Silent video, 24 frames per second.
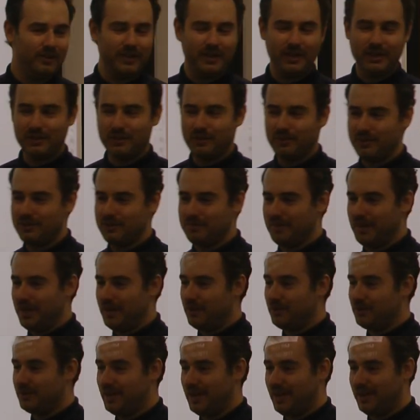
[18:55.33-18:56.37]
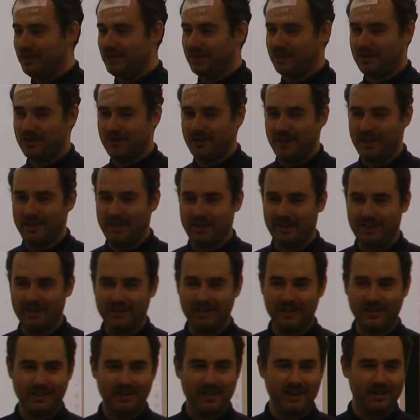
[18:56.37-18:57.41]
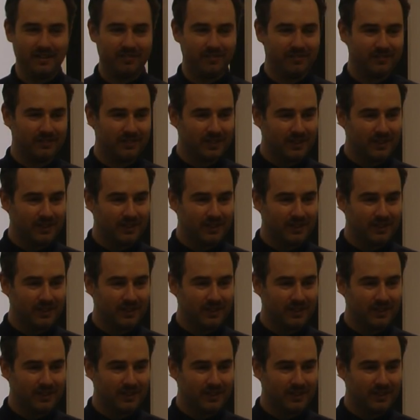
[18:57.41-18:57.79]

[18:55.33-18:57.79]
they can do is make you take the training again.